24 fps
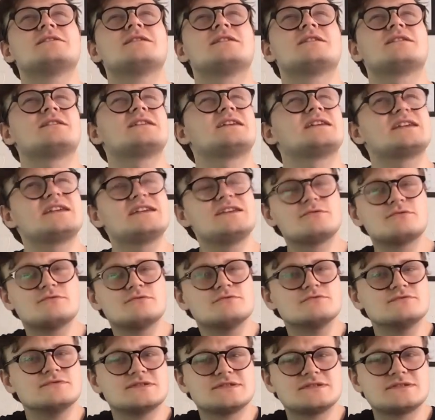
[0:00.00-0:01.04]
I think
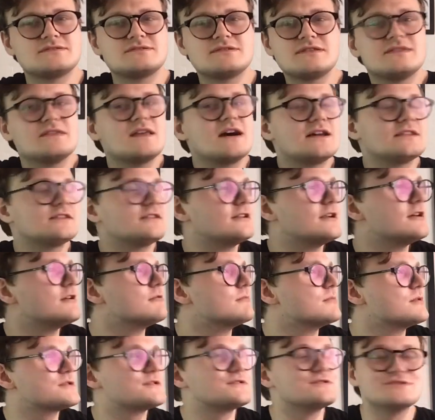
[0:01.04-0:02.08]
Equals did that. I don't know.
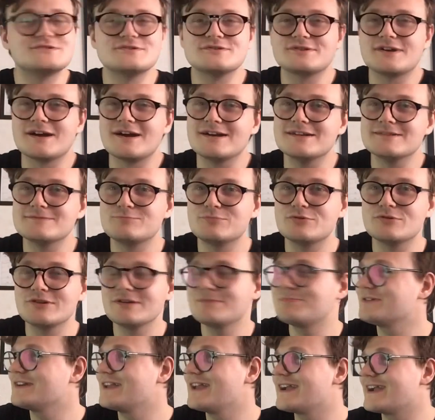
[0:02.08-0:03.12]
I'm not too sure, guys. But
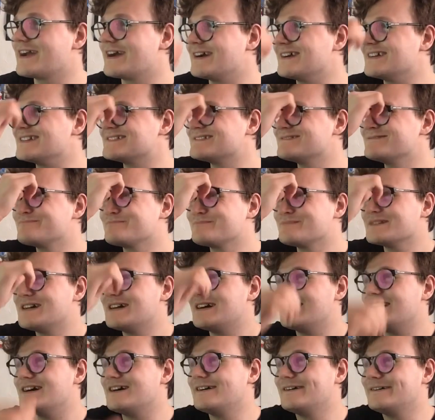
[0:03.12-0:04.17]
yeah, guys.
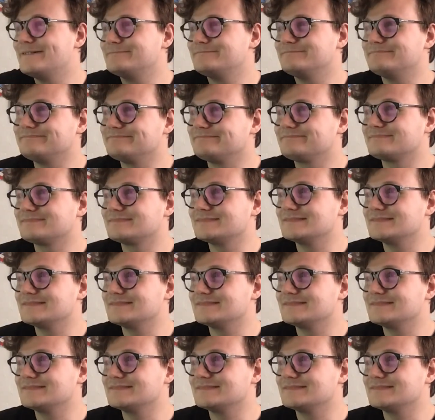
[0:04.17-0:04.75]
And